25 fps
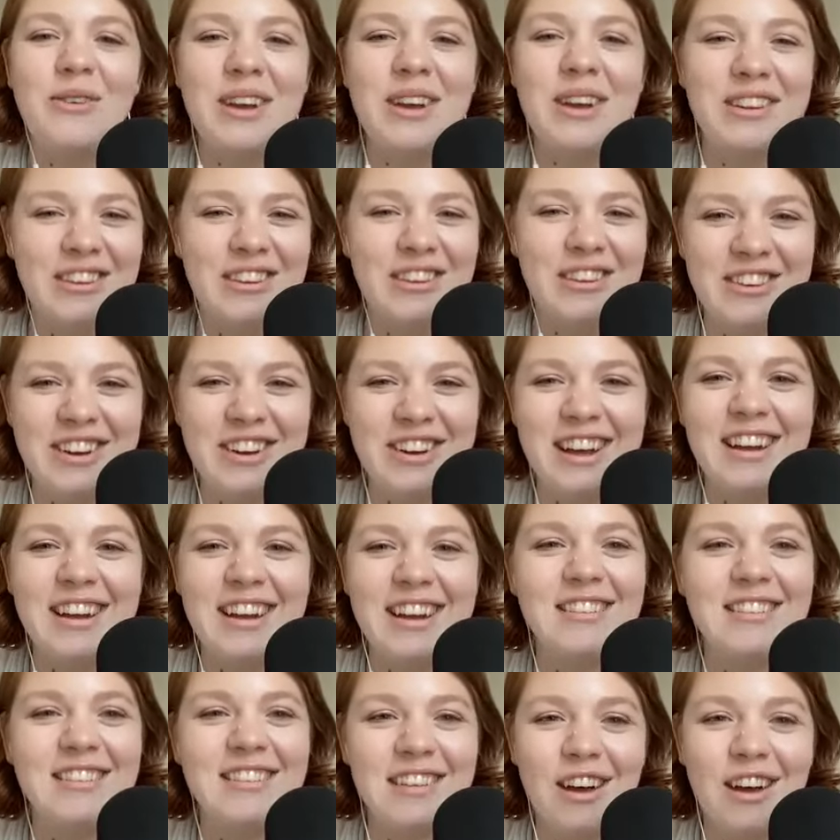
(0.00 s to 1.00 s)
researching
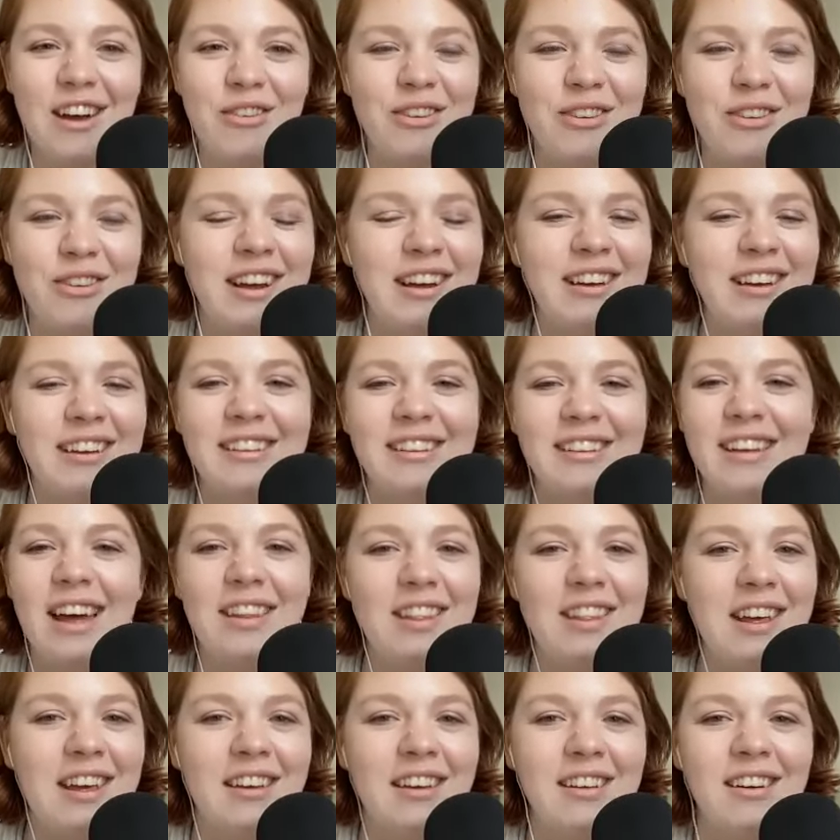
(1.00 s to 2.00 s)
and discovering
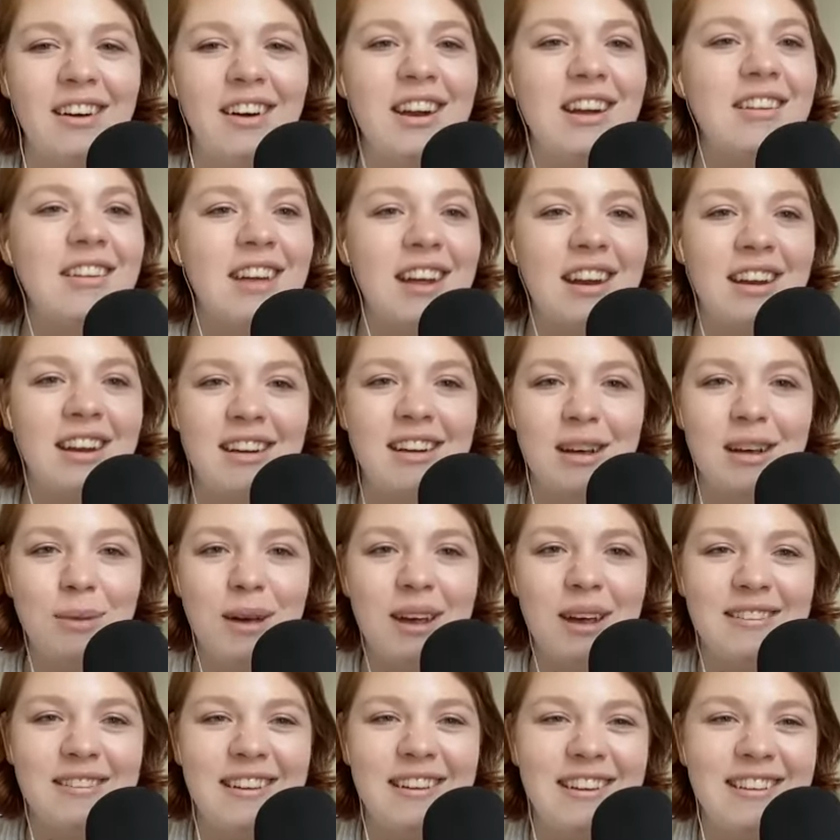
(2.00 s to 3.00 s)
i think on a day-to-day
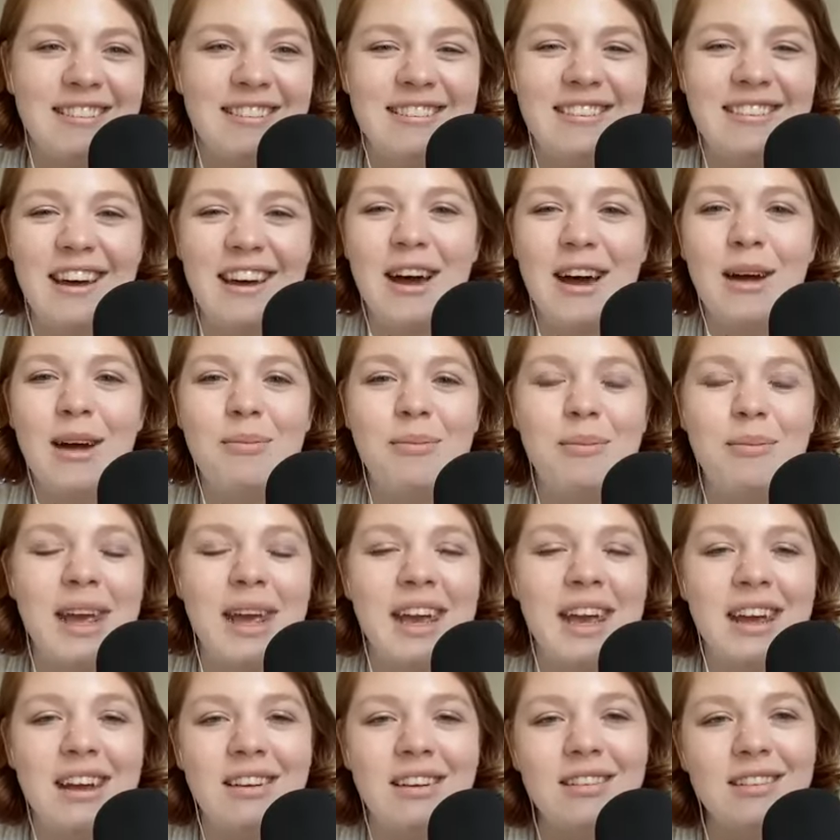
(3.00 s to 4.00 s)
basis um,
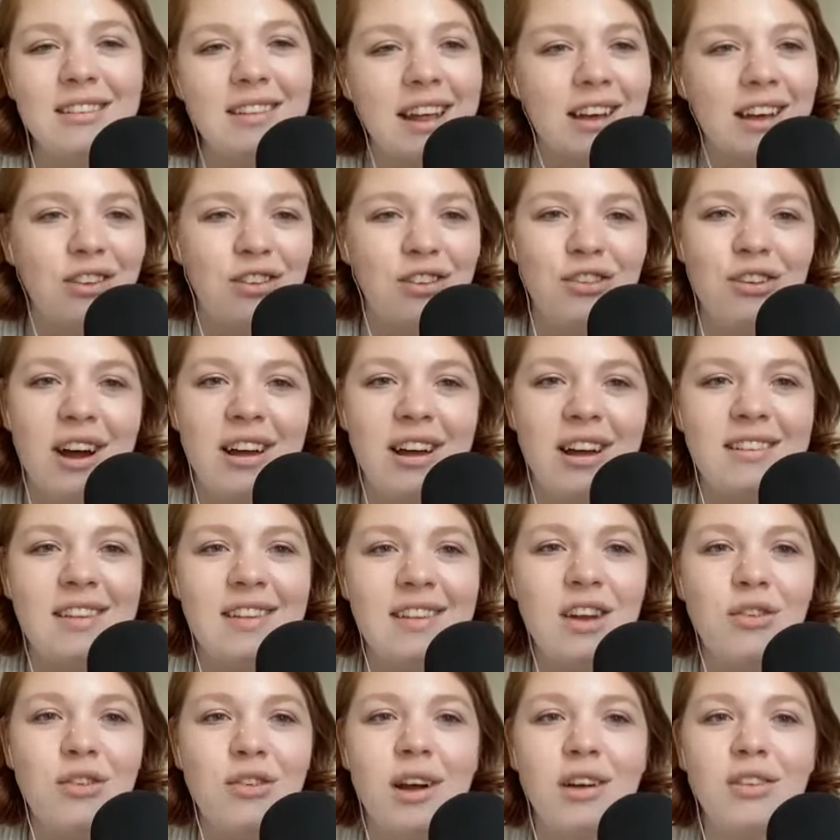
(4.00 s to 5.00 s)
making like strides in
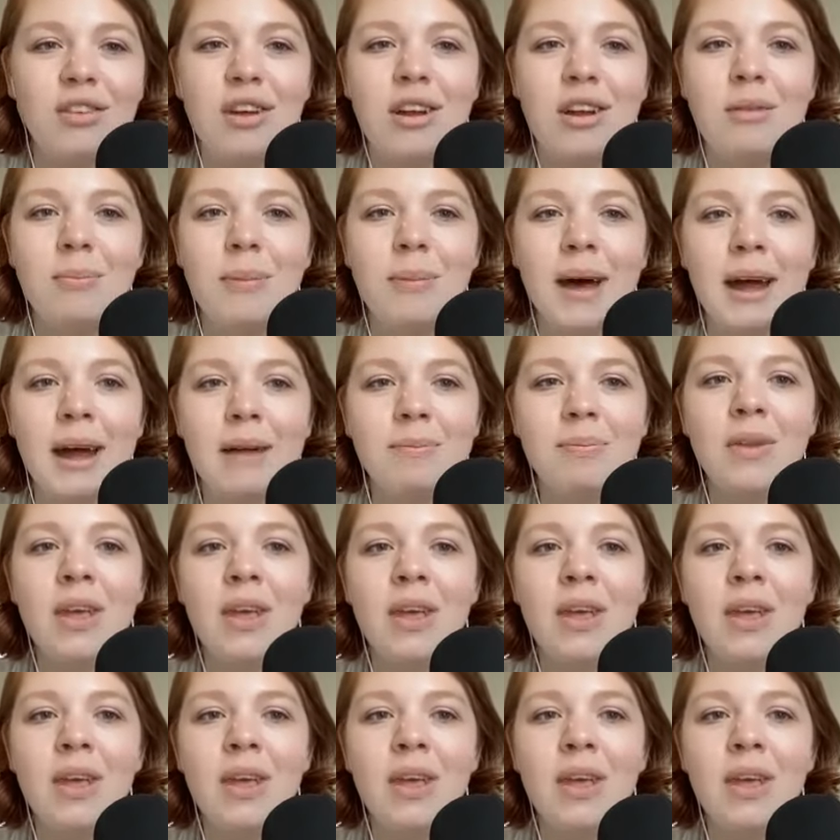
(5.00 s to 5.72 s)
that direction but